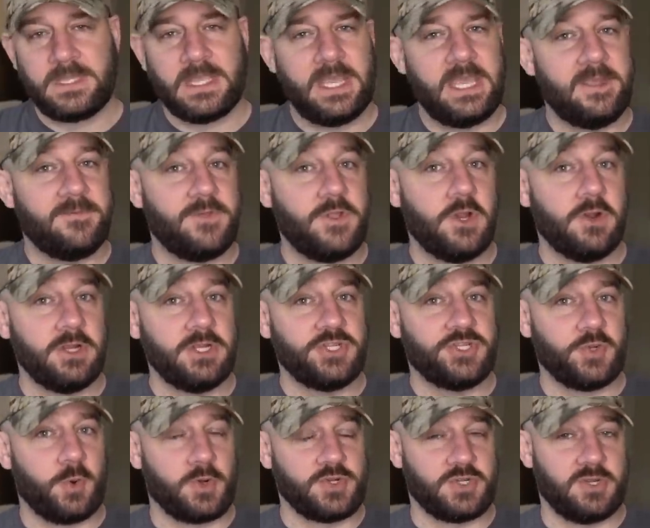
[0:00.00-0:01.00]
If you're in
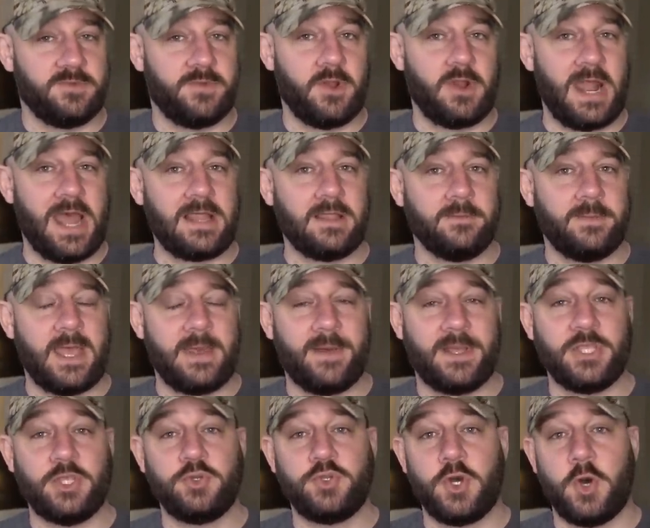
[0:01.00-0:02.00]
Georgia, if you're in Alabama,
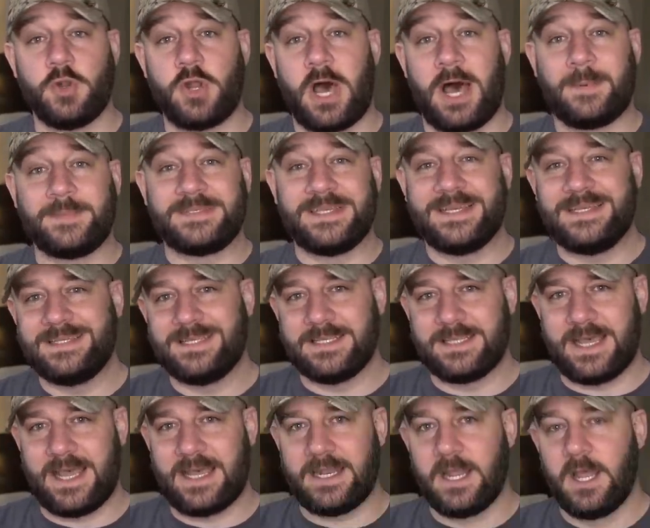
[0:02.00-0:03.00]
and you don't opt into
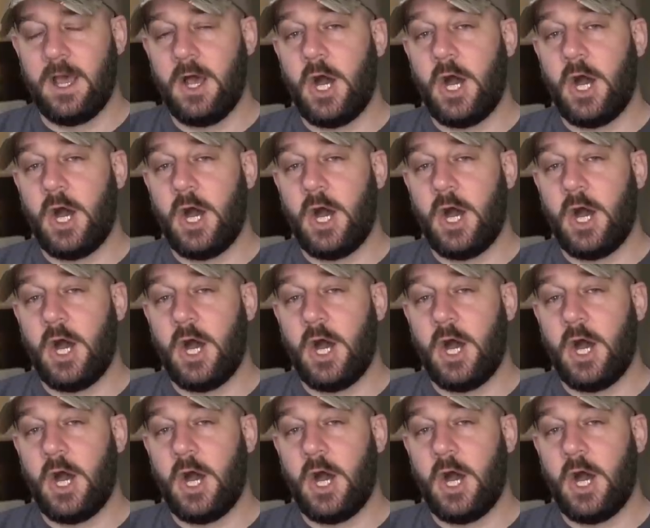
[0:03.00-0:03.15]
that,